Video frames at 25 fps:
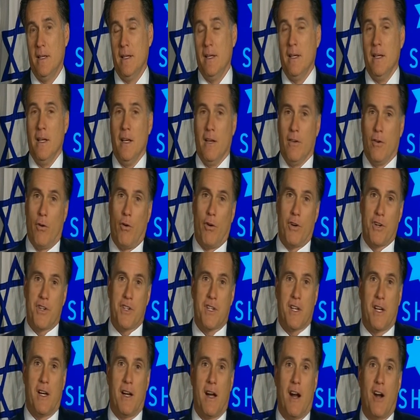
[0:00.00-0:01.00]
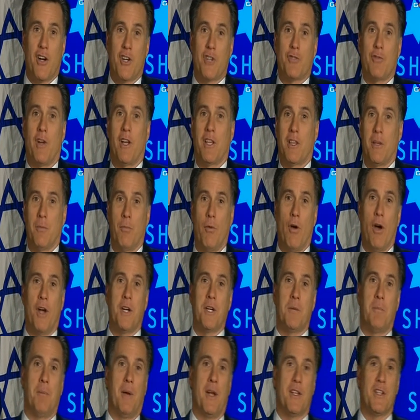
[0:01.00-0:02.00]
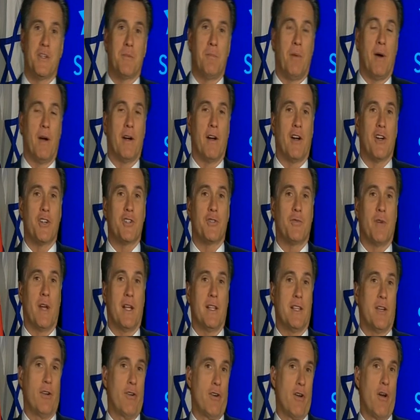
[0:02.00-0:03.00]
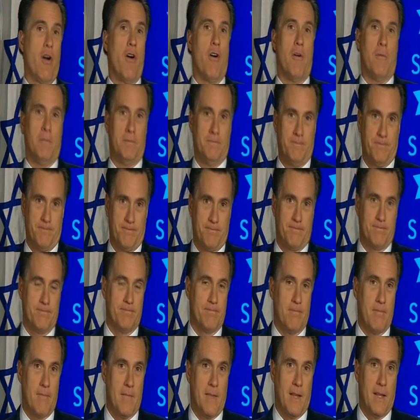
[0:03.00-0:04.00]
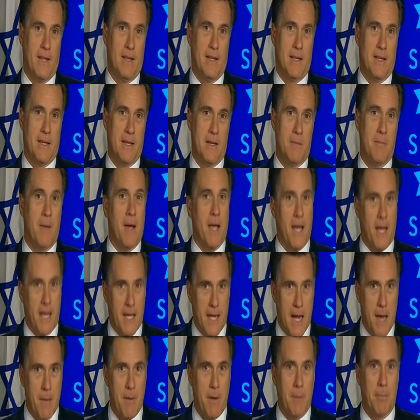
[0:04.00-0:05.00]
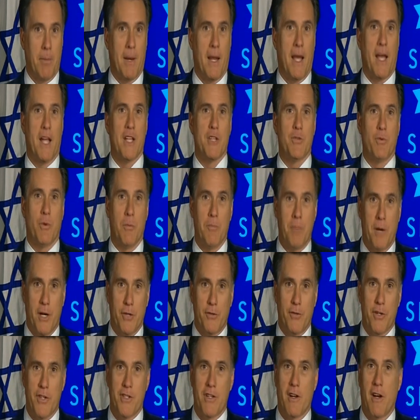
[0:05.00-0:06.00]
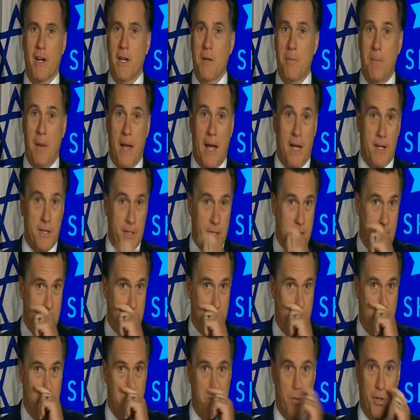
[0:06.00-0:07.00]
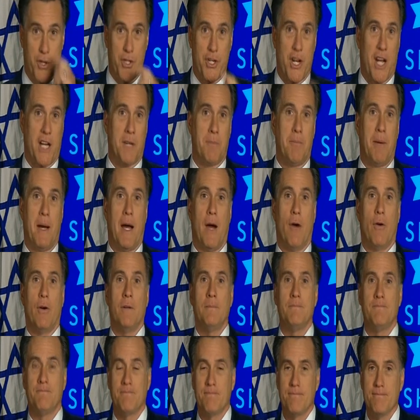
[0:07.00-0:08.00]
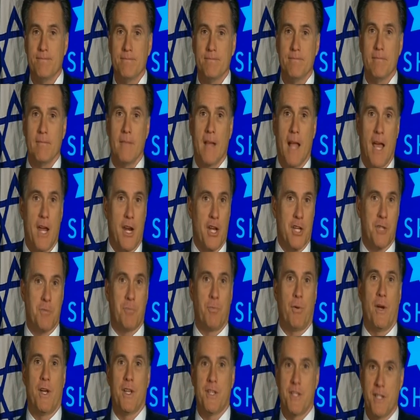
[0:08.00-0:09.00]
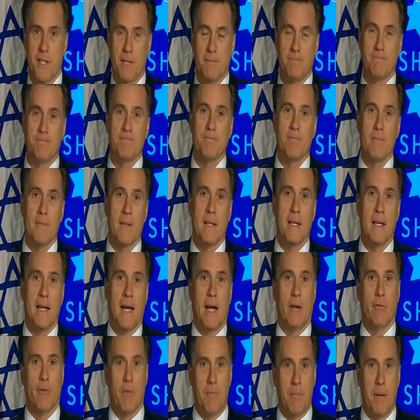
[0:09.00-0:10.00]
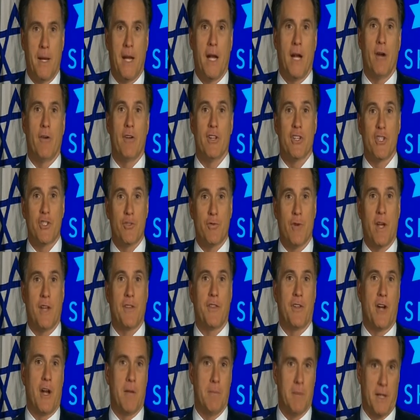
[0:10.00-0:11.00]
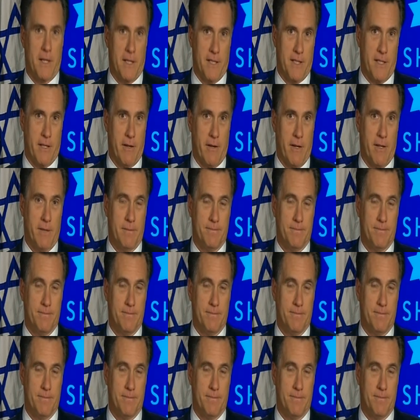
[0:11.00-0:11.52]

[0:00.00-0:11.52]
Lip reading: Of course, our strength abroad depends upon our strength here at home. My economic plans will buttress our capacity to project power, and as president, I'll repair and strengthen our military.